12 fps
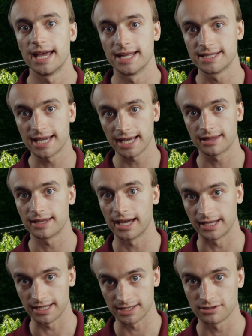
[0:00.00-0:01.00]
and take
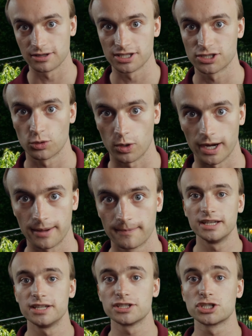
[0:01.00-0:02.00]
that into the story. You
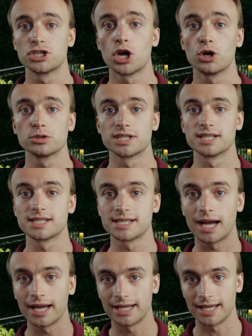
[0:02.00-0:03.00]
need to show
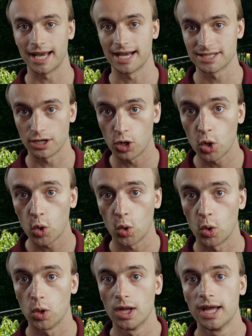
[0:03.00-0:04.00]
society as a
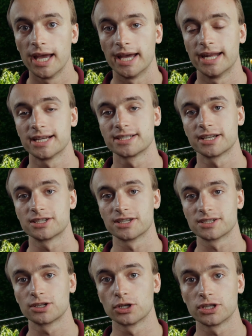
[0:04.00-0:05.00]
whole, and as such
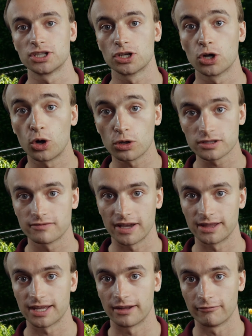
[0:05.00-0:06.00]
it's good to
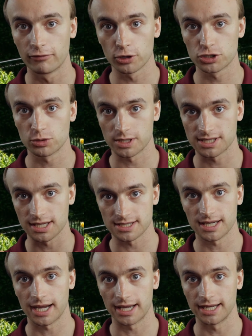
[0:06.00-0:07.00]
cultivate that virtuous
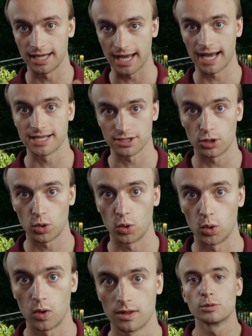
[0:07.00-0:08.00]
society as a
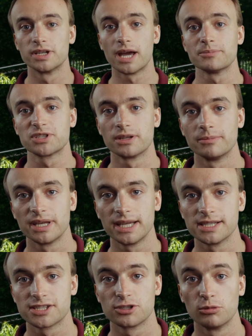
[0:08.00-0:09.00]
whole. Redemption
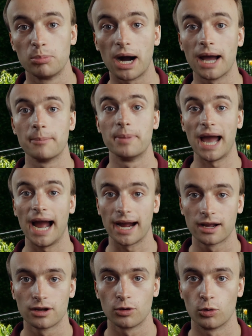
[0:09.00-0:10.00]
means to buy
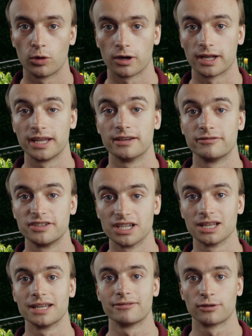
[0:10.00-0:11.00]
back or give
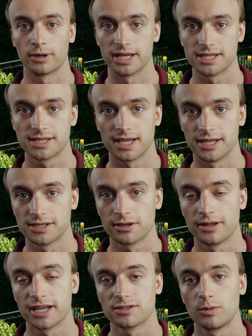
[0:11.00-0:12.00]
deliverance, and
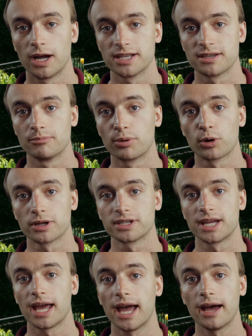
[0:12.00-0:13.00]
so that's why it's important
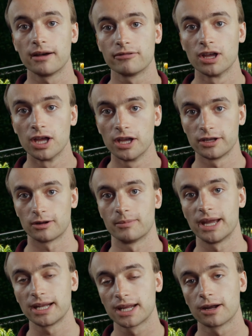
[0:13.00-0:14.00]
to have your
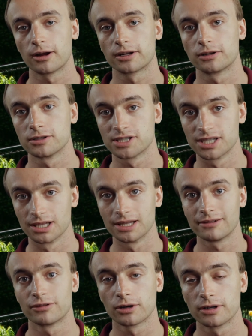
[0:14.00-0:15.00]
main characters
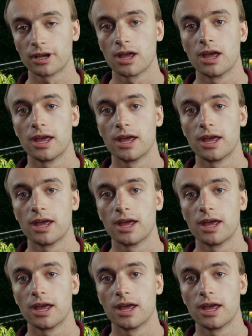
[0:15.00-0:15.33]
delivered